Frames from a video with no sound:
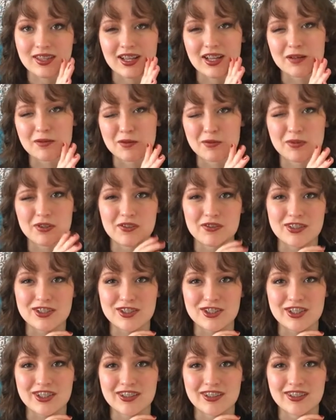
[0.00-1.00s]
I'm a bit of a
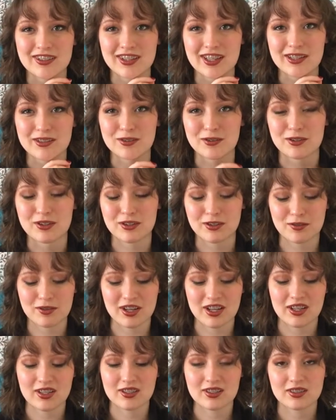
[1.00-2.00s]
cheater in that sort of the
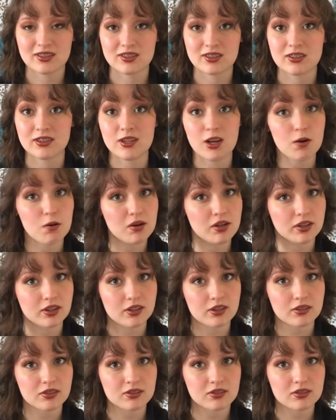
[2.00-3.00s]
way. No
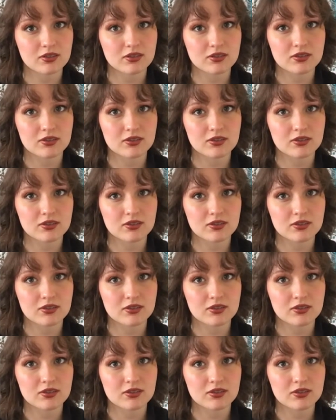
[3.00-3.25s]
others.